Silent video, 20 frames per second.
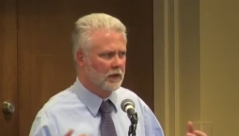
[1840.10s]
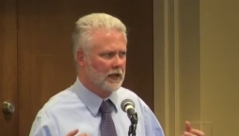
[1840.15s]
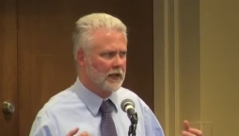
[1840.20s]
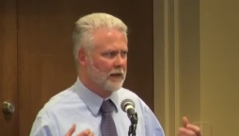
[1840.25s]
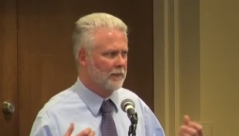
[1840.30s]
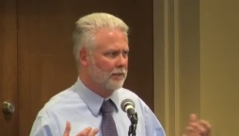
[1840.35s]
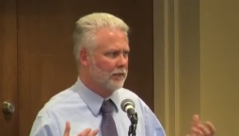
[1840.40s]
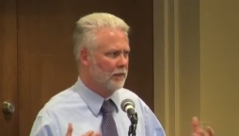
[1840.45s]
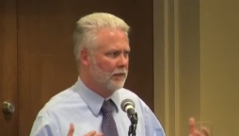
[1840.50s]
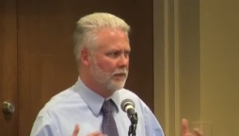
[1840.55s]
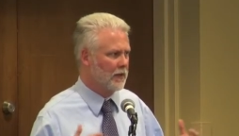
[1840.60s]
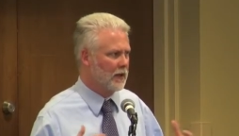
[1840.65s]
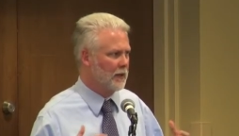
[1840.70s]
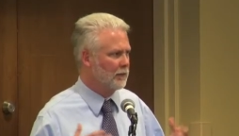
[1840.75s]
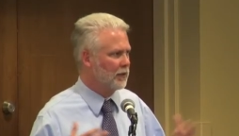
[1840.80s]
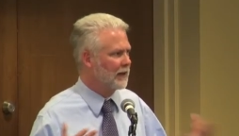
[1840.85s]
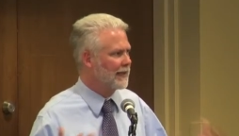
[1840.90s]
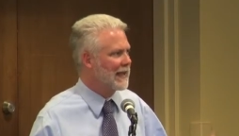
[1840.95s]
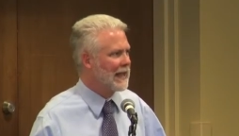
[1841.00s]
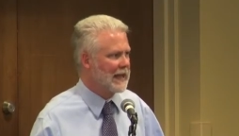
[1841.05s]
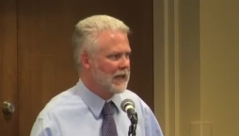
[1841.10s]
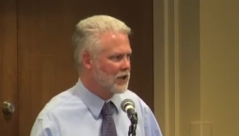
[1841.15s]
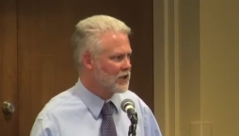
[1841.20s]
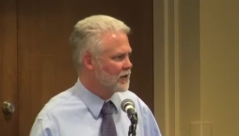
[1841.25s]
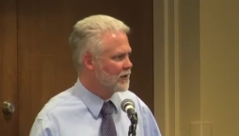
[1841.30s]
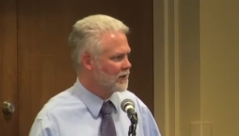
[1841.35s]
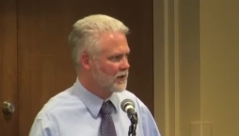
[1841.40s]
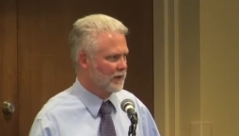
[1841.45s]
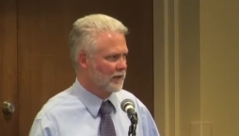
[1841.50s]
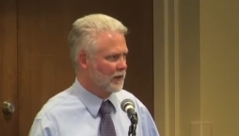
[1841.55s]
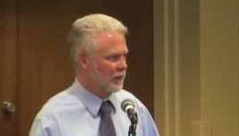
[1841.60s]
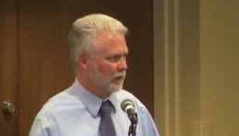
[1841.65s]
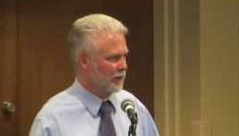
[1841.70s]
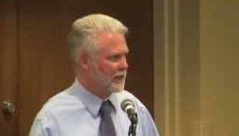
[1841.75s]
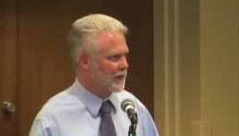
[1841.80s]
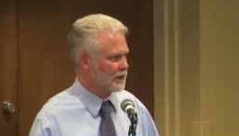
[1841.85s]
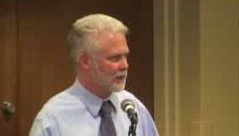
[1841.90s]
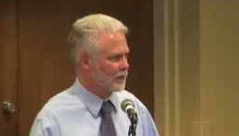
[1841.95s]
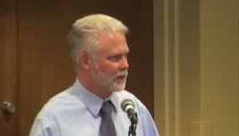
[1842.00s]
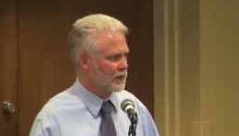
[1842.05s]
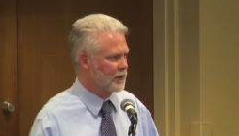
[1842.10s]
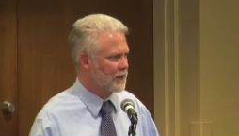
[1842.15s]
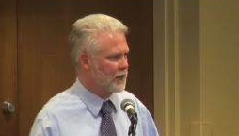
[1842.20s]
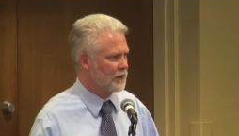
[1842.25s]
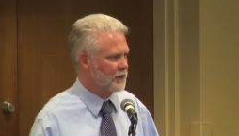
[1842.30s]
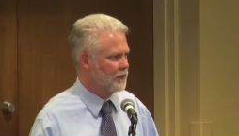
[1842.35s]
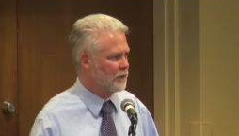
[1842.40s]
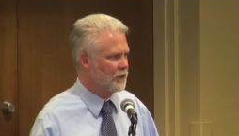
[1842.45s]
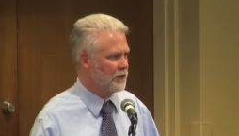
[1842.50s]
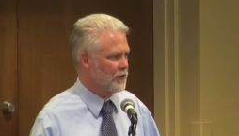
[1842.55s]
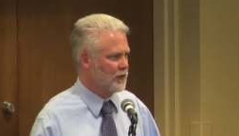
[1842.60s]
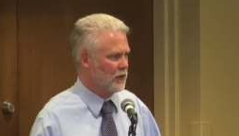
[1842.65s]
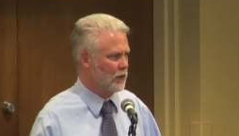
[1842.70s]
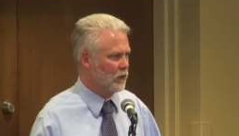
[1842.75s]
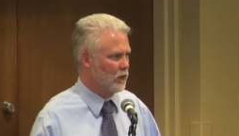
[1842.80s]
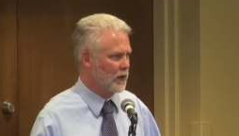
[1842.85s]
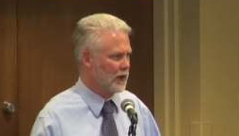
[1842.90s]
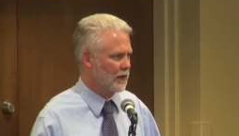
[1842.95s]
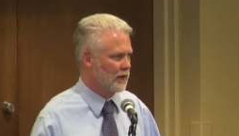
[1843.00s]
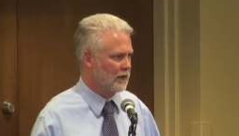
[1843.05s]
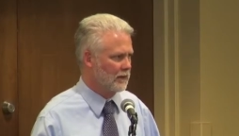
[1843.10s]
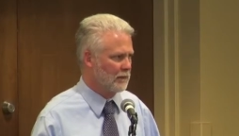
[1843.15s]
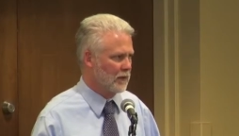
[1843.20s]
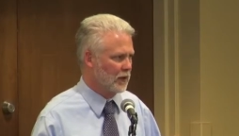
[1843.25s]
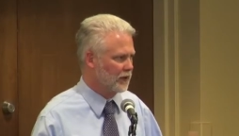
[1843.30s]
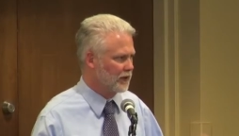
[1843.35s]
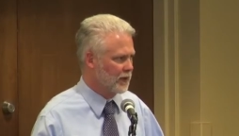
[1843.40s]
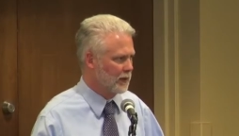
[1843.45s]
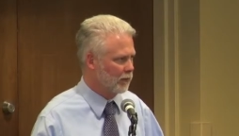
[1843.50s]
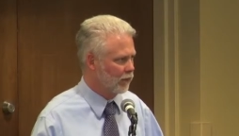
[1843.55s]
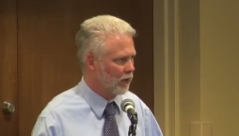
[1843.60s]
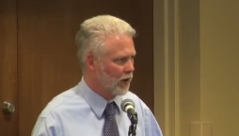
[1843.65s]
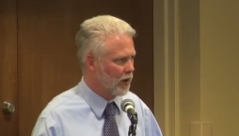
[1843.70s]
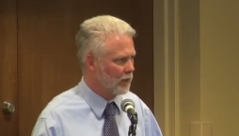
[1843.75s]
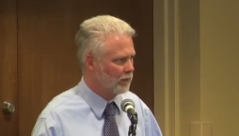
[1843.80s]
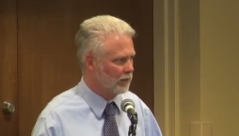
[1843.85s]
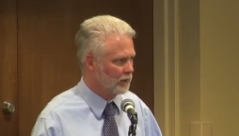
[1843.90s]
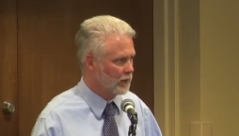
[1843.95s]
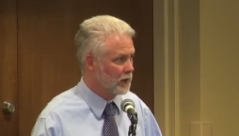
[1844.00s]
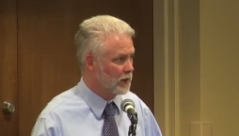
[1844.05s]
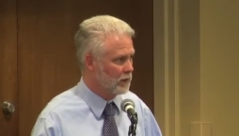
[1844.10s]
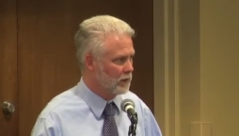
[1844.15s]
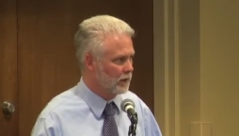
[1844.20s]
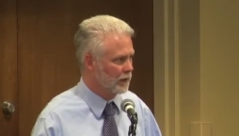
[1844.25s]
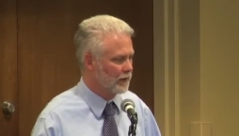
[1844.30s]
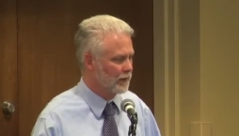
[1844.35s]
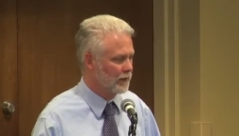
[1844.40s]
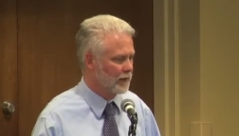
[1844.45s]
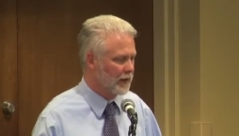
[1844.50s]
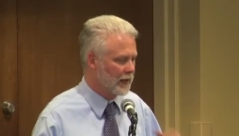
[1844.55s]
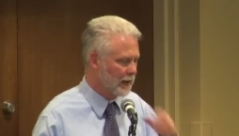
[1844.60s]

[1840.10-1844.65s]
imp implications of the research that you do with multi-problem youth.